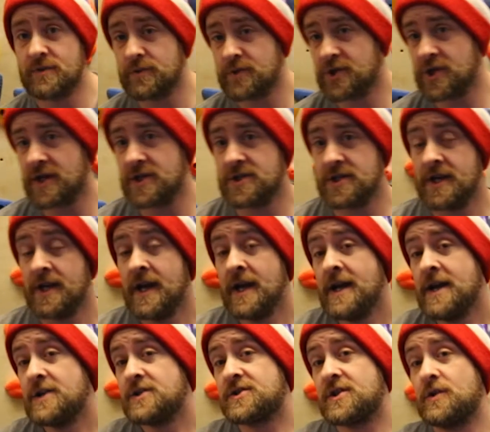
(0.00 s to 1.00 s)
we'll change it.
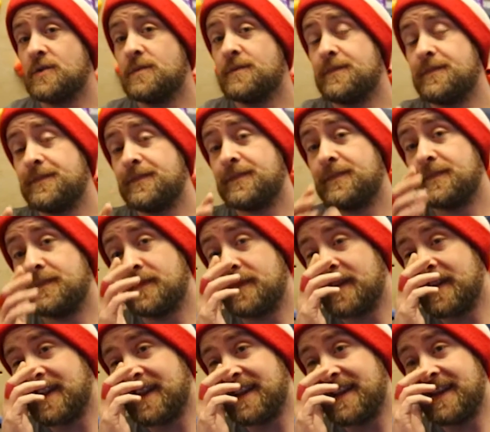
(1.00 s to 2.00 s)
So
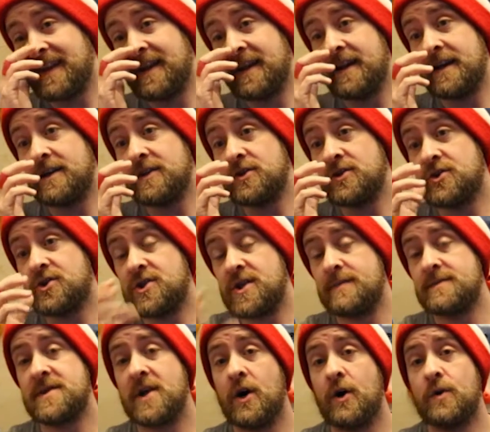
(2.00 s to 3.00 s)

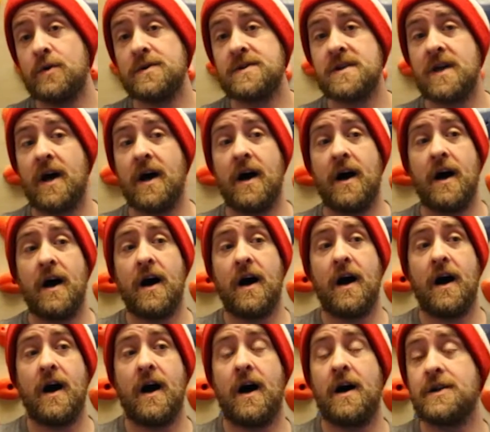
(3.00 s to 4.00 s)
Jim's holds
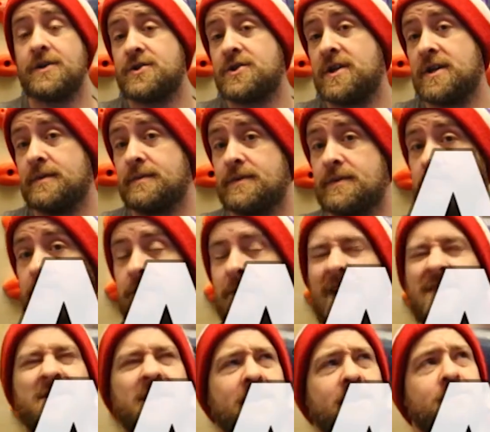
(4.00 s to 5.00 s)
aren't cheap.
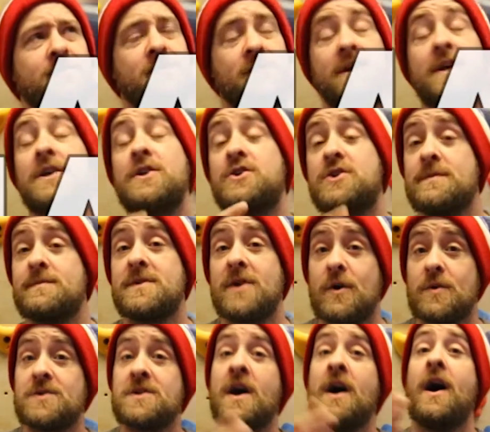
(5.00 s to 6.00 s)
Actually, no, sorry. Jim's
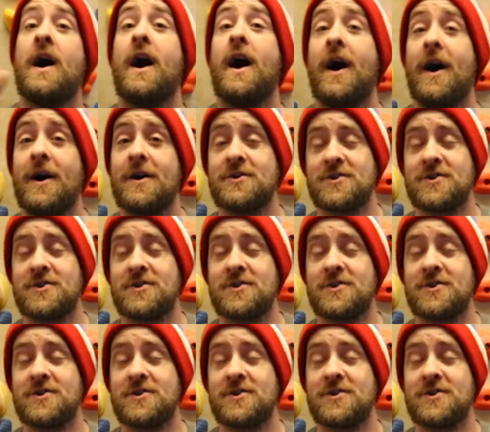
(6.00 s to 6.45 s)
holds are